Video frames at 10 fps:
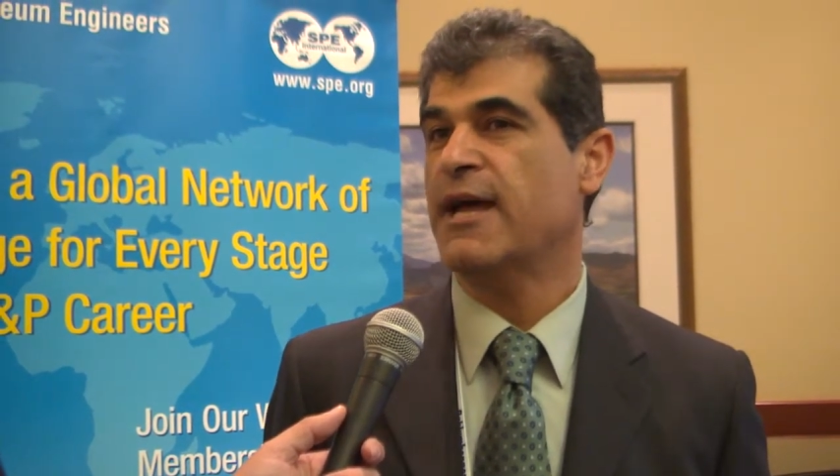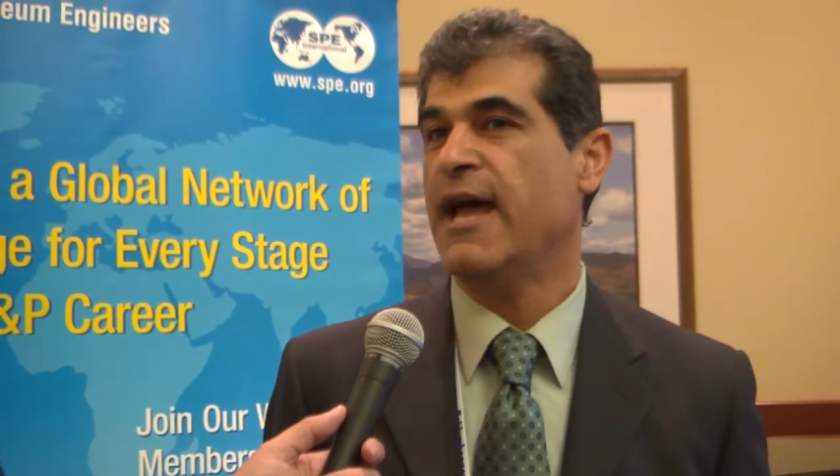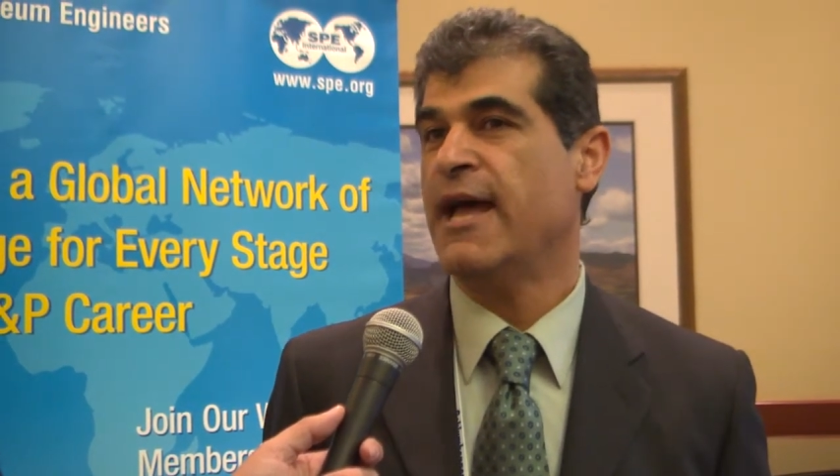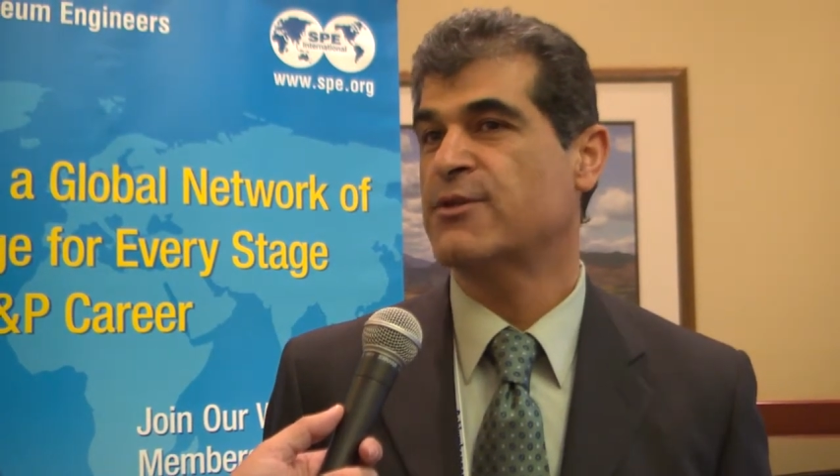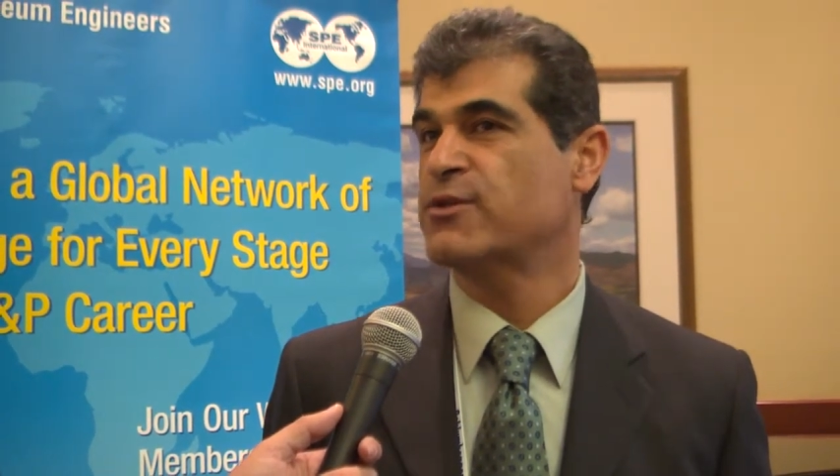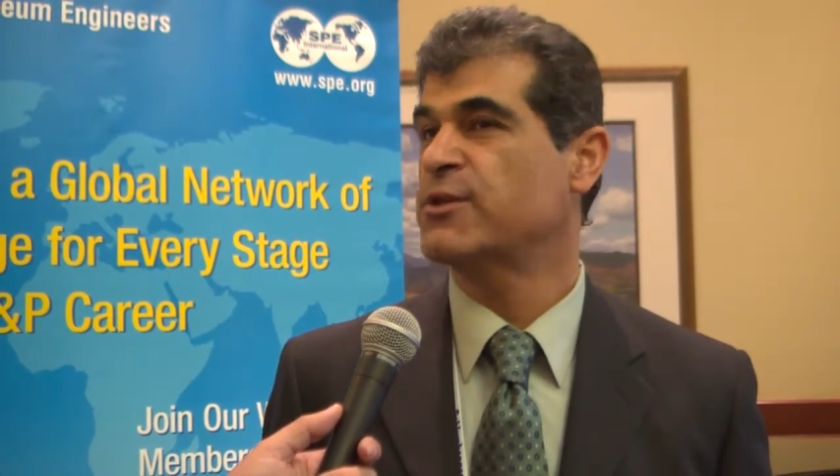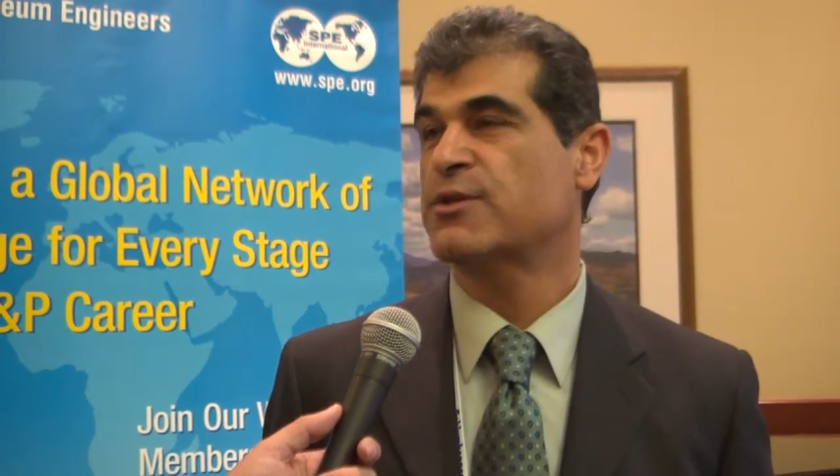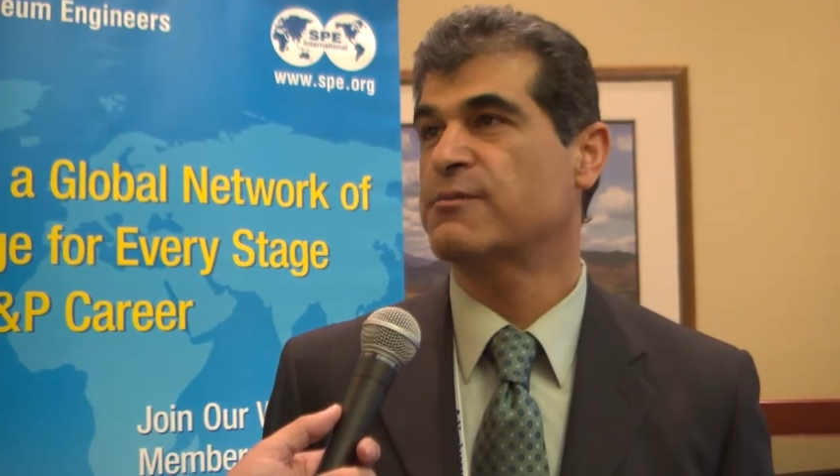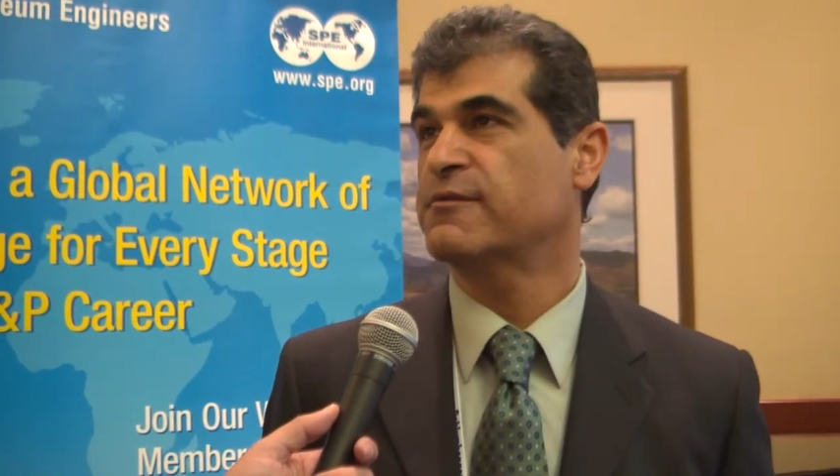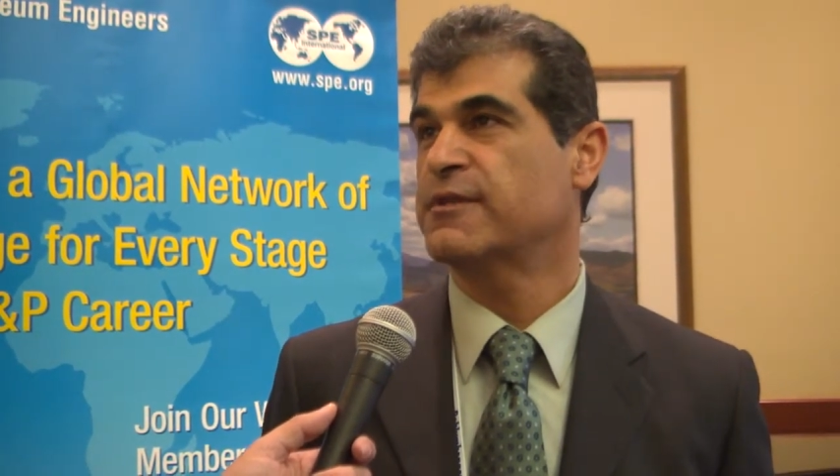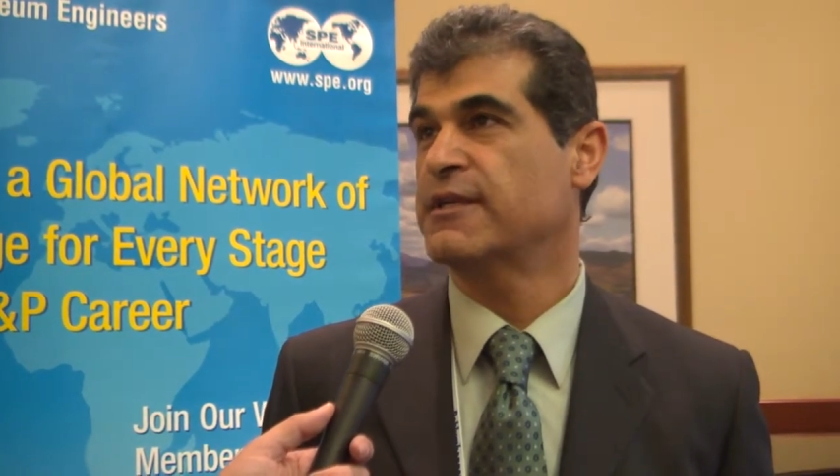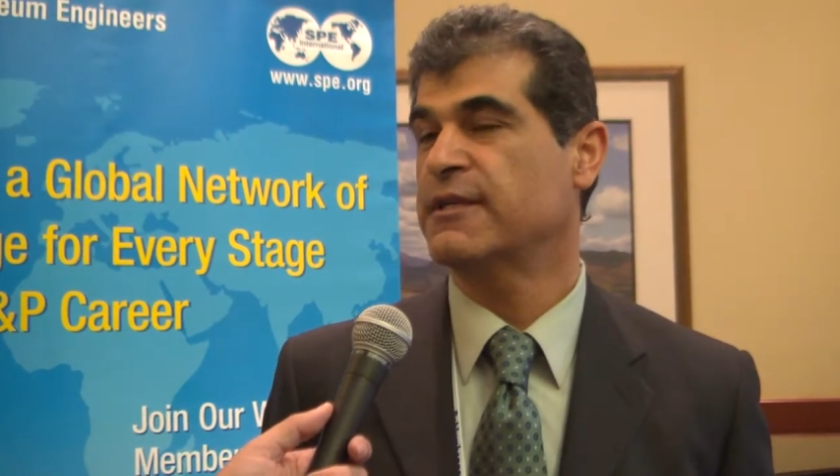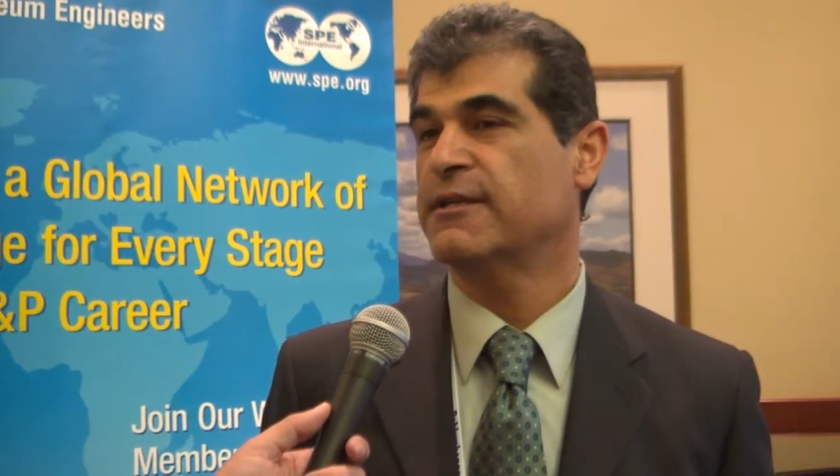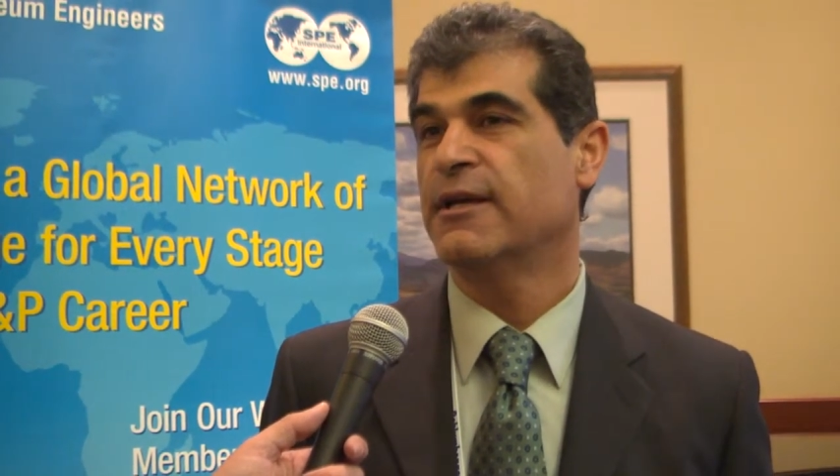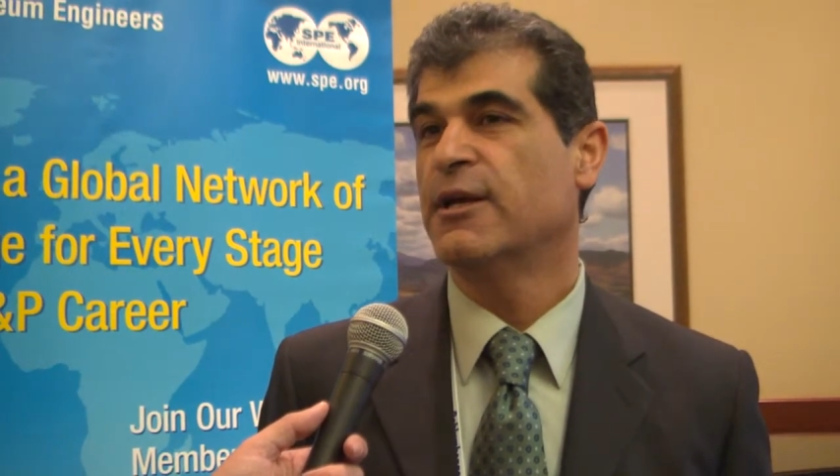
answering some of the